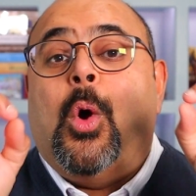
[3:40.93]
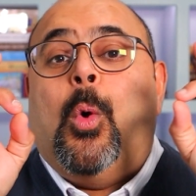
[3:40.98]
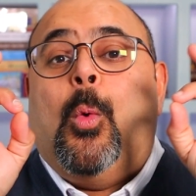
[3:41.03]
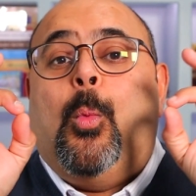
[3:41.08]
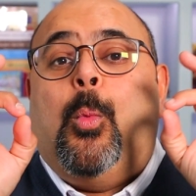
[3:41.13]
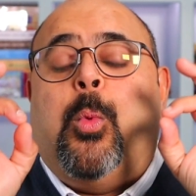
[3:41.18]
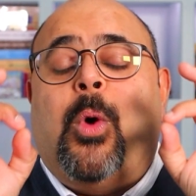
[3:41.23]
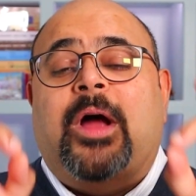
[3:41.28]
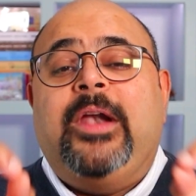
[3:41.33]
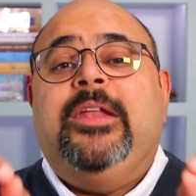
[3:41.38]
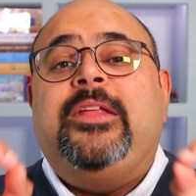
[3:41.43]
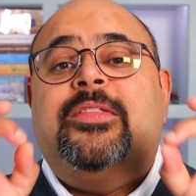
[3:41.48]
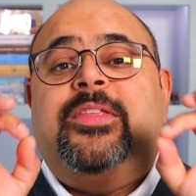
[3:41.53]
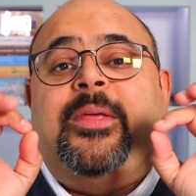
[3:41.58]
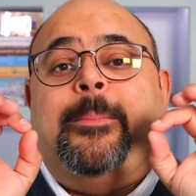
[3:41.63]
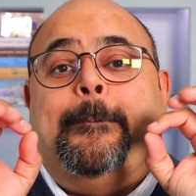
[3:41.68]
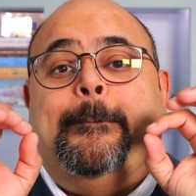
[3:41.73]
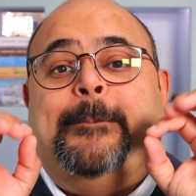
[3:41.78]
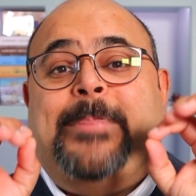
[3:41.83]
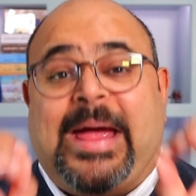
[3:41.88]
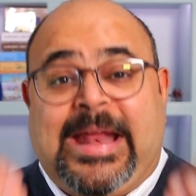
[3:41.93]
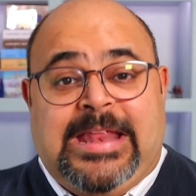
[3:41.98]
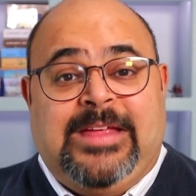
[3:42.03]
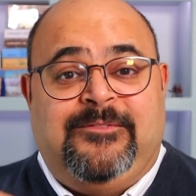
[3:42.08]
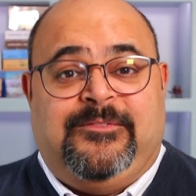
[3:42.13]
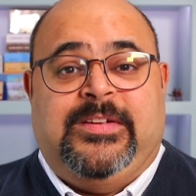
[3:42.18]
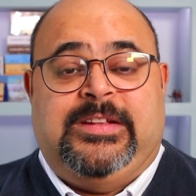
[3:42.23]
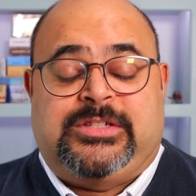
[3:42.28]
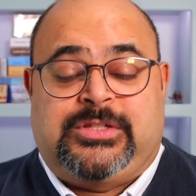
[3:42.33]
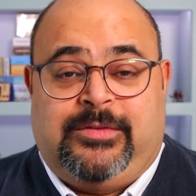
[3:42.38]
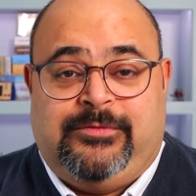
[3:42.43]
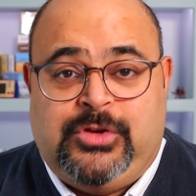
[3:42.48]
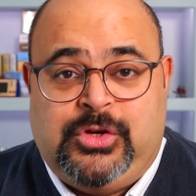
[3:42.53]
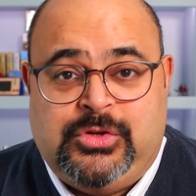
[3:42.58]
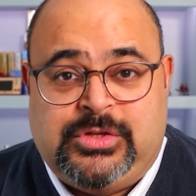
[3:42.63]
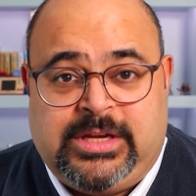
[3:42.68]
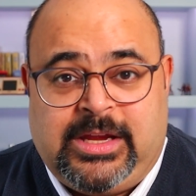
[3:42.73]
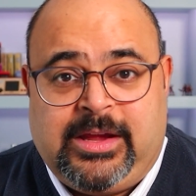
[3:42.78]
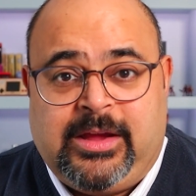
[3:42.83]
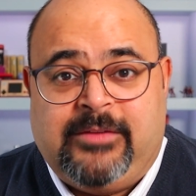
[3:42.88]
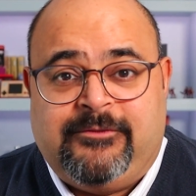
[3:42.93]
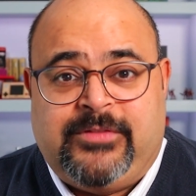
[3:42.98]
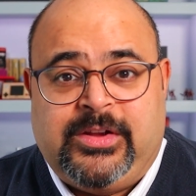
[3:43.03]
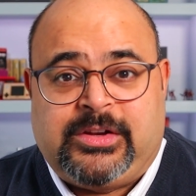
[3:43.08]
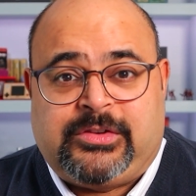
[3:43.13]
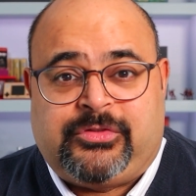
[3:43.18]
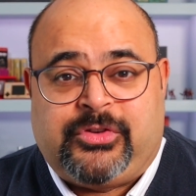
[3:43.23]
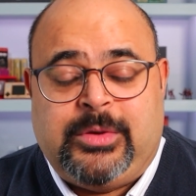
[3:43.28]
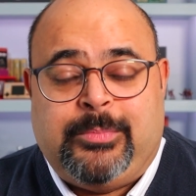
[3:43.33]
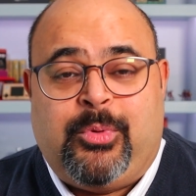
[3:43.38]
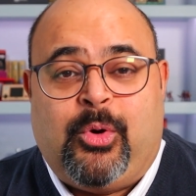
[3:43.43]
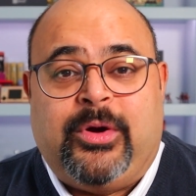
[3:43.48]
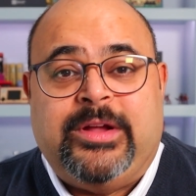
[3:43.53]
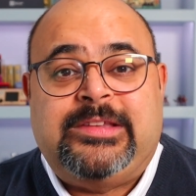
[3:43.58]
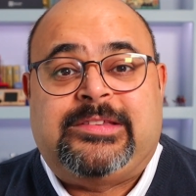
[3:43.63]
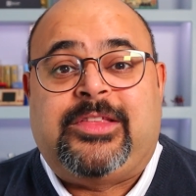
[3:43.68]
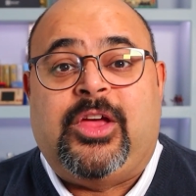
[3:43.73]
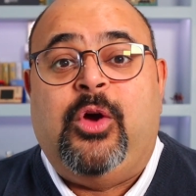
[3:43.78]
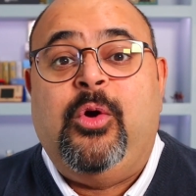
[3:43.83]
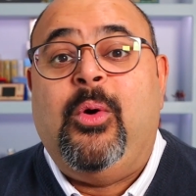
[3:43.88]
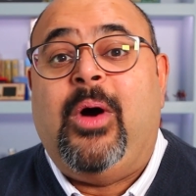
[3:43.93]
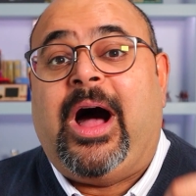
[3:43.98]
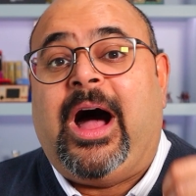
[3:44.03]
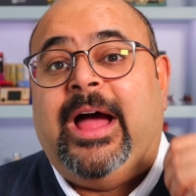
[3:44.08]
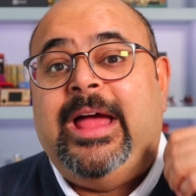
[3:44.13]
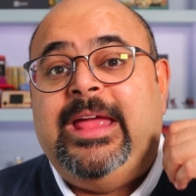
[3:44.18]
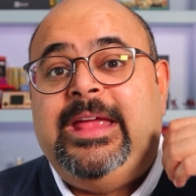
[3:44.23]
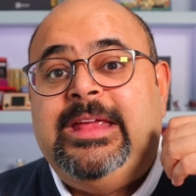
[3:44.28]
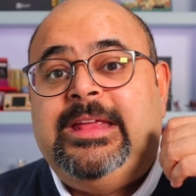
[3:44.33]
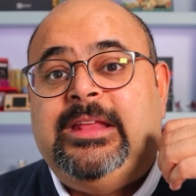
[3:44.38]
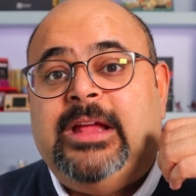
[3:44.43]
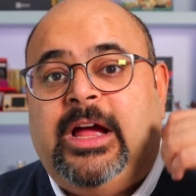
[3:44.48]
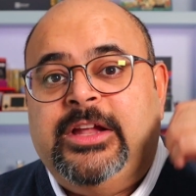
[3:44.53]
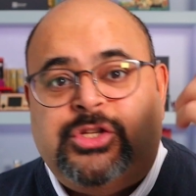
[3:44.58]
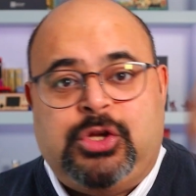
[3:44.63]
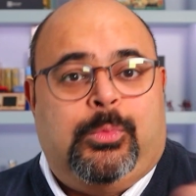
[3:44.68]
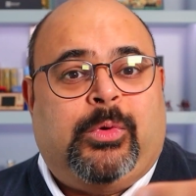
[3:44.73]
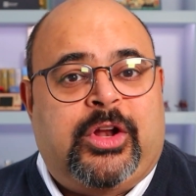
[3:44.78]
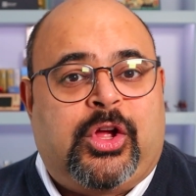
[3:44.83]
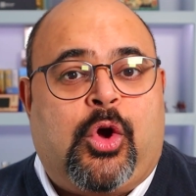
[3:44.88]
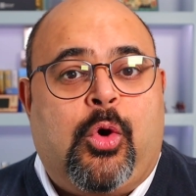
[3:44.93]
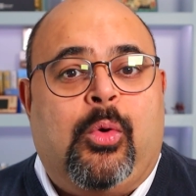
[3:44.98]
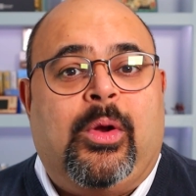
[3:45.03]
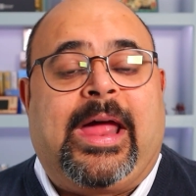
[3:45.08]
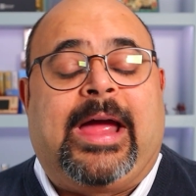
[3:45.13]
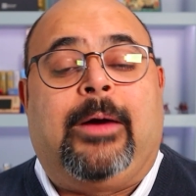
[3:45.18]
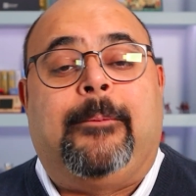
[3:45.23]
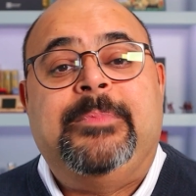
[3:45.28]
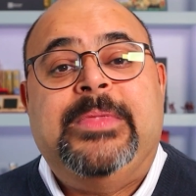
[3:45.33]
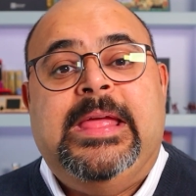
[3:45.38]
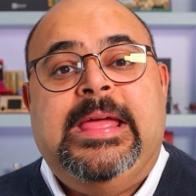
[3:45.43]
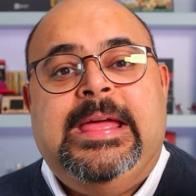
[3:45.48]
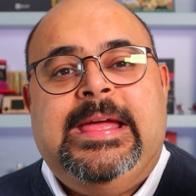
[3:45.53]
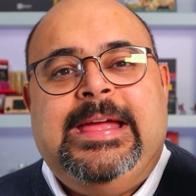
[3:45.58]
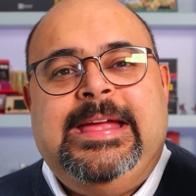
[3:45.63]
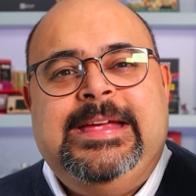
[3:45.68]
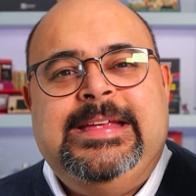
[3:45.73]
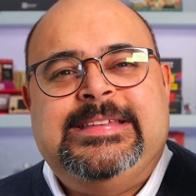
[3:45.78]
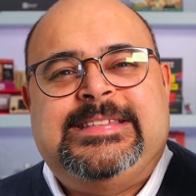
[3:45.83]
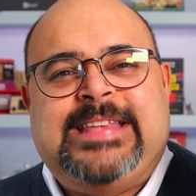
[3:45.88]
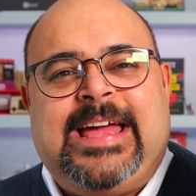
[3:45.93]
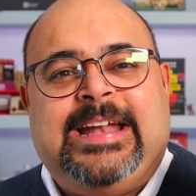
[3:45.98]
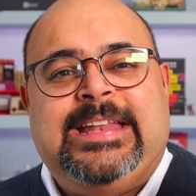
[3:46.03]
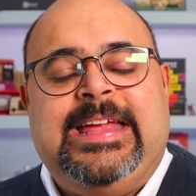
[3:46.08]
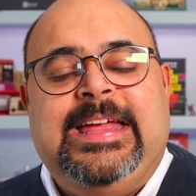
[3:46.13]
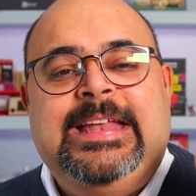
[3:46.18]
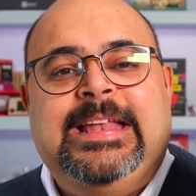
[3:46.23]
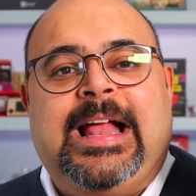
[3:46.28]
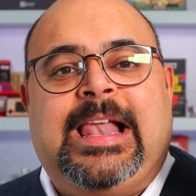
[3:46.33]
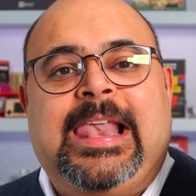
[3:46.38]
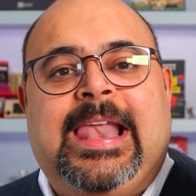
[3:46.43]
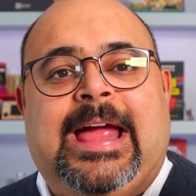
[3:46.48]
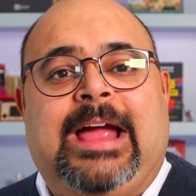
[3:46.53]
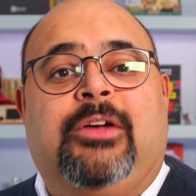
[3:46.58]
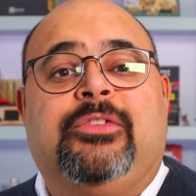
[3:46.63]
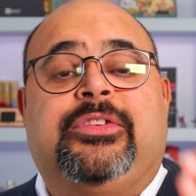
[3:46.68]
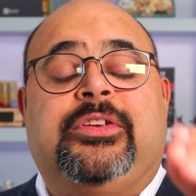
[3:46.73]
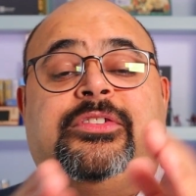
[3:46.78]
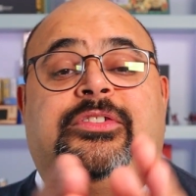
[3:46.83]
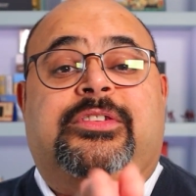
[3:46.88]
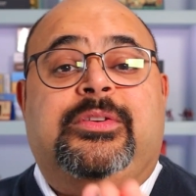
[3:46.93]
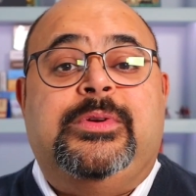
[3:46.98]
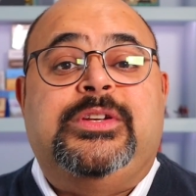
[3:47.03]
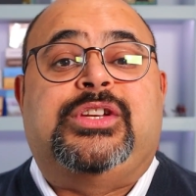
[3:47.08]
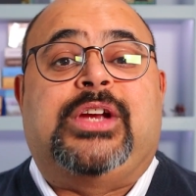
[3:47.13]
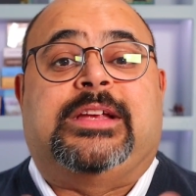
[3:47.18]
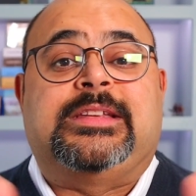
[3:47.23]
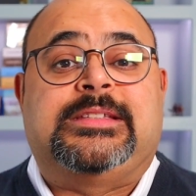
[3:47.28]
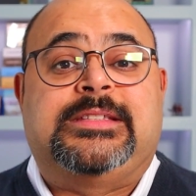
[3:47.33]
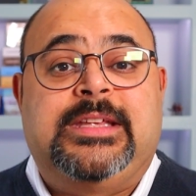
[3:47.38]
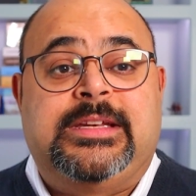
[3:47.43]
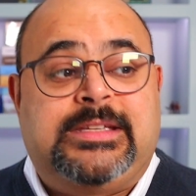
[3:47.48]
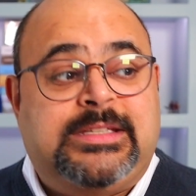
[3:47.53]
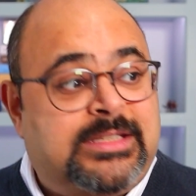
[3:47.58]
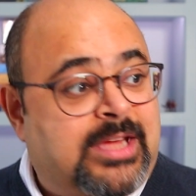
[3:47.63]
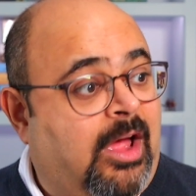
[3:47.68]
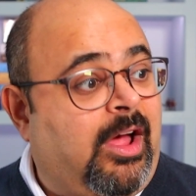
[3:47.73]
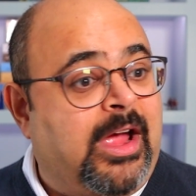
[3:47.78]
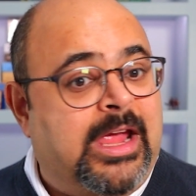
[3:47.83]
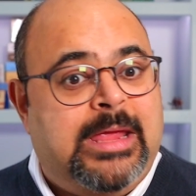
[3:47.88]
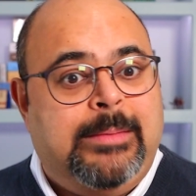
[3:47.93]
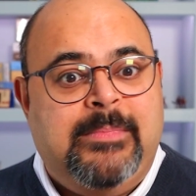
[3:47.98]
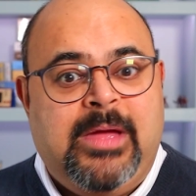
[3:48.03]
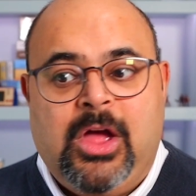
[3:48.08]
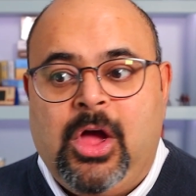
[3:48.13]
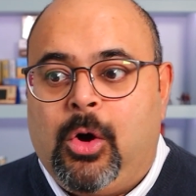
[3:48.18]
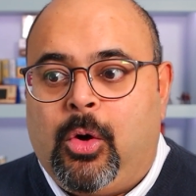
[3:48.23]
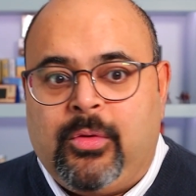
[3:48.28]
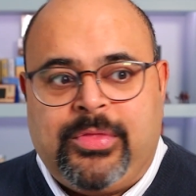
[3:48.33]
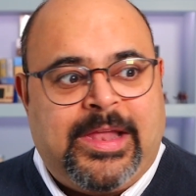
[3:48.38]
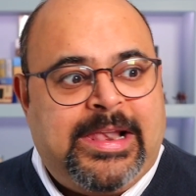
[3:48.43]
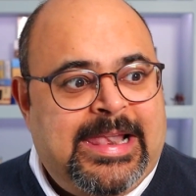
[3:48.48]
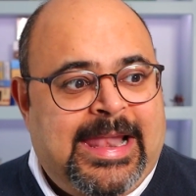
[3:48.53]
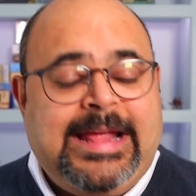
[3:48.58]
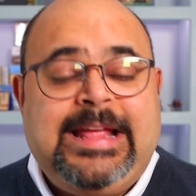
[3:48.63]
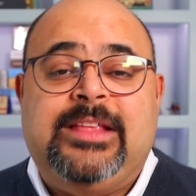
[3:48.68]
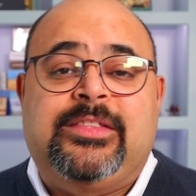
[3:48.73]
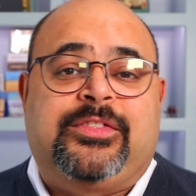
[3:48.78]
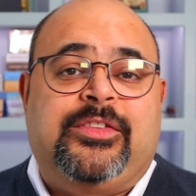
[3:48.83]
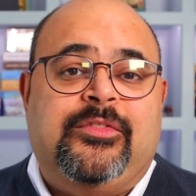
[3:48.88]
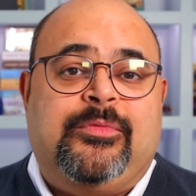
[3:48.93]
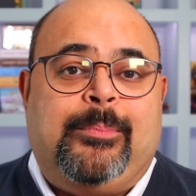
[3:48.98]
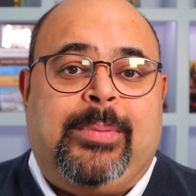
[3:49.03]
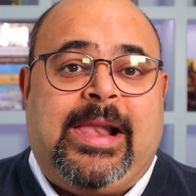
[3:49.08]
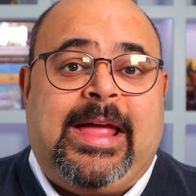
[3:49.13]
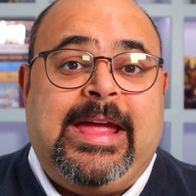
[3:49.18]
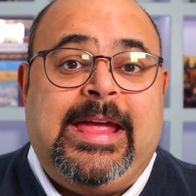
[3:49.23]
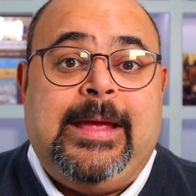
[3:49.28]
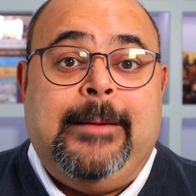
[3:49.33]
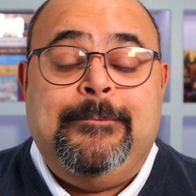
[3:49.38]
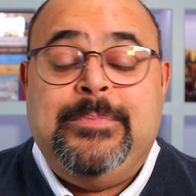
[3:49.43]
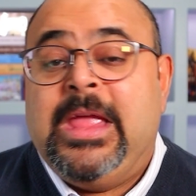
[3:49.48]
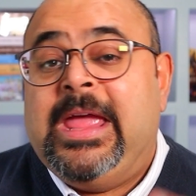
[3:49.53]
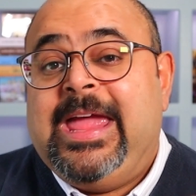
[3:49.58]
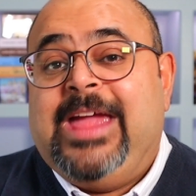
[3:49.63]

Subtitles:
One of the benefits of using victory points, though, I do want to call out, is that it allows us to adjust the time or the length of play.